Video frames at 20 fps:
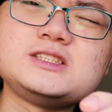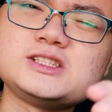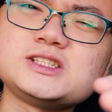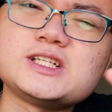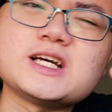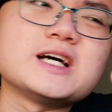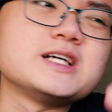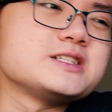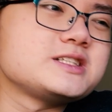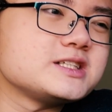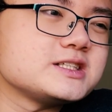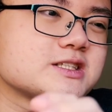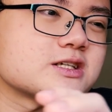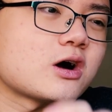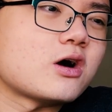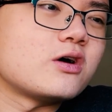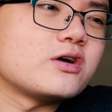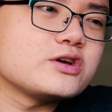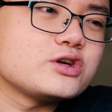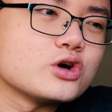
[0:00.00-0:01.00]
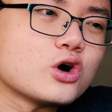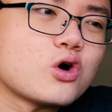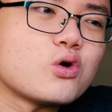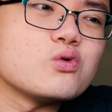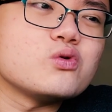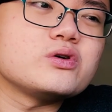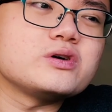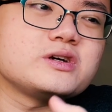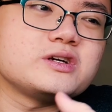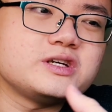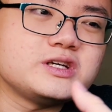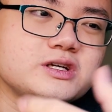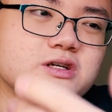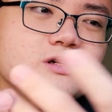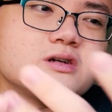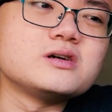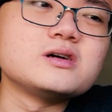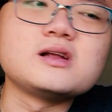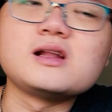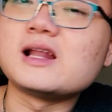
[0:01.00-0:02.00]
chances are you'll
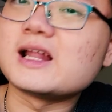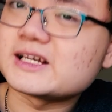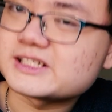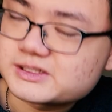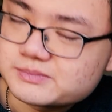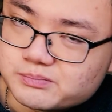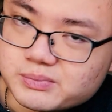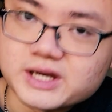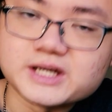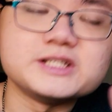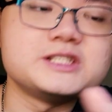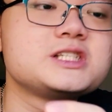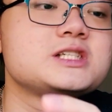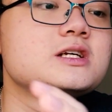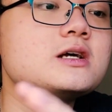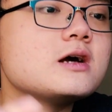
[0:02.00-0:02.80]
hear less bass,